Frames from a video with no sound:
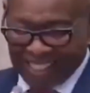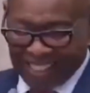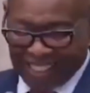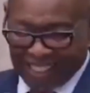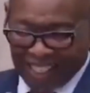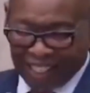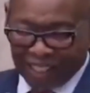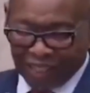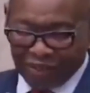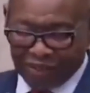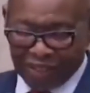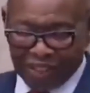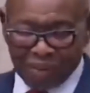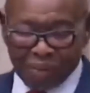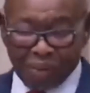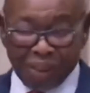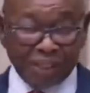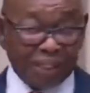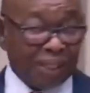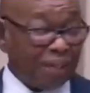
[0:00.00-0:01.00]
Thank you very
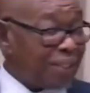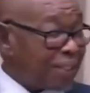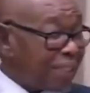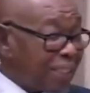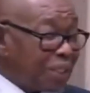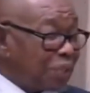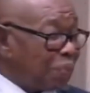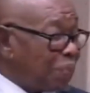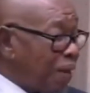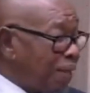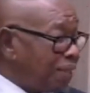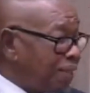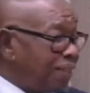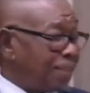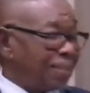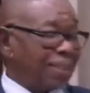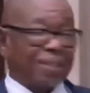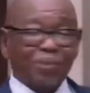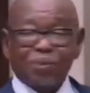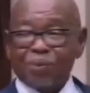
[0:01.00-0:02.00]
much. I was
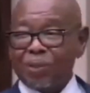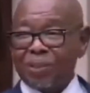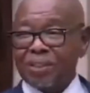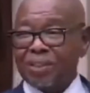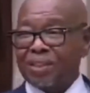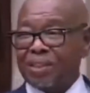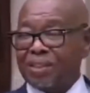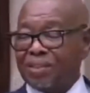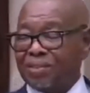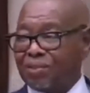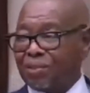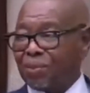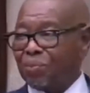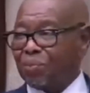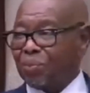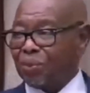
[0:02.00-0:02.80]
expecting that question from